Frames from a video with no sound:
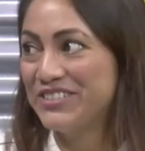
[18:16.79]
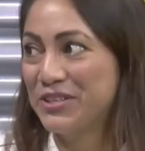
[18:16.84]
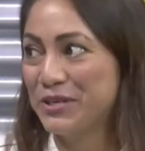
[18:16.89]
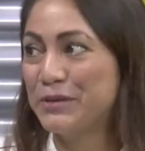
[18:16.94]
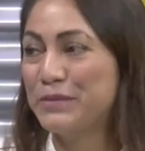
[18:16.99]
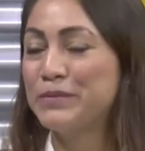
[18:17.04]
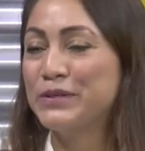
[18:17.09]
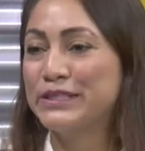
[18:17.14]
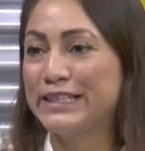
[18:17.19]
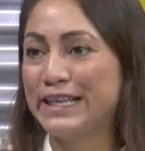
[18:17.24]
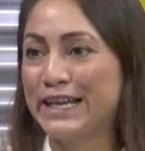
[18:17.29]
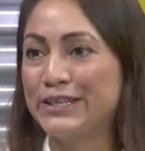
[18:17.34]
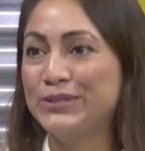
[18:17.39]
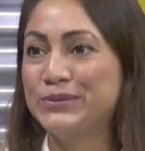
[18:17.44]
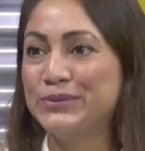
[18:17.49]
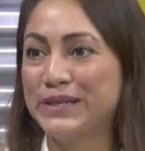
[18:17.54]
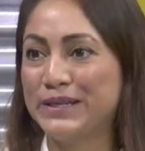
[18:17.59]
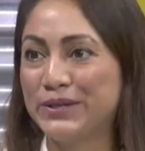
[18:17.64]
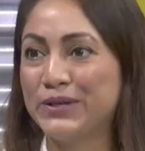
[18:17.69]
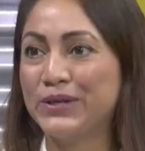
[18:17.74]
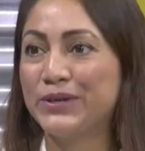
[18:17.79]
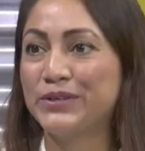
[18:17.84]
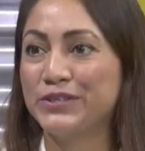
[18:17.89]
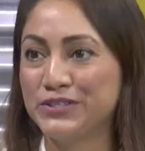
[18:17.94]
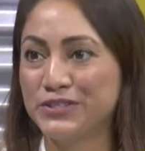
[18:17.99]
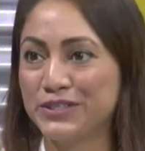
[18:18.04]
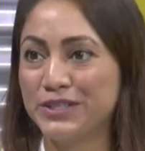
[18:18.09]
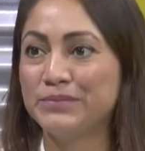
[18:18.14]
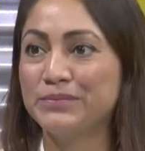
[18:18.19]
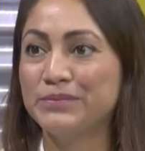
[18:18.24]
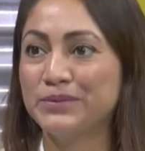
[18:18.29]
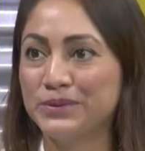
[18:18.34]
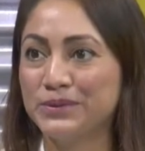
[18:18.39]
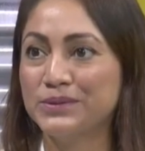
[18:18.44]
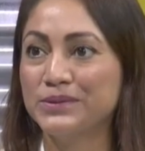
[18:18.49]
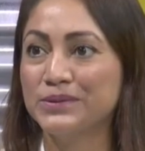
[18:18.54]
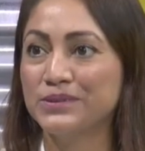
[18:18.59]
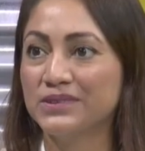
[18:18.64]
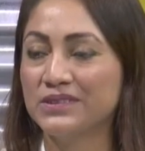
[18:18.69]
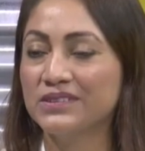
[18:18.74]
No, but I do encourage them
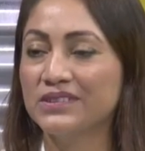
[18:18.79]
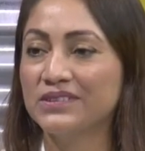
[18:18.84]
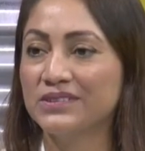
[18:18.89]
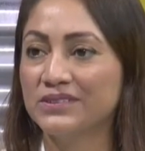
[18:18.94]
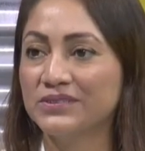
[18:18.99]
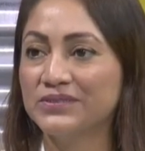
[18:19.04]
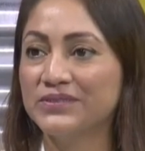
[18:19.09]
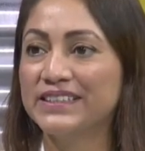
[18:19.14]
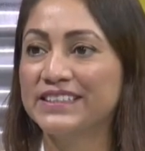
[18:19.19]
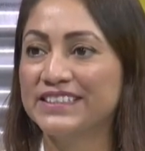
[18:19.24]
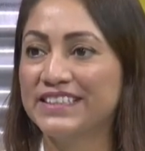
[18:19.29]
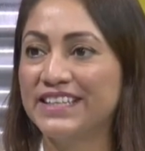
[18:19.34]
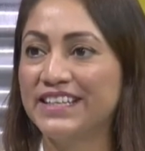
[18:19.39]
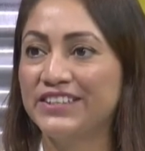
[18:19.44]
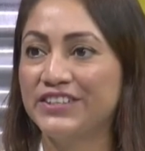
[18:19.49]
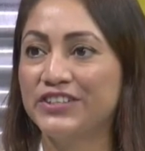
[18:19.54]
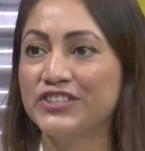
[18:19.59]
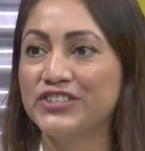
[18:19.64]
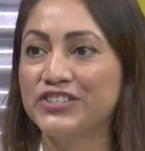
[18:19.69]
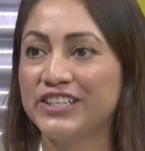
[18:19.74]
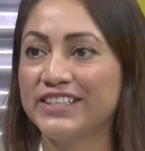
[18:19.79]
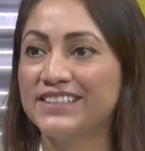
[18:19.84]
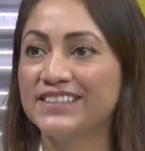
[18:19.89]
to vaccinate their child.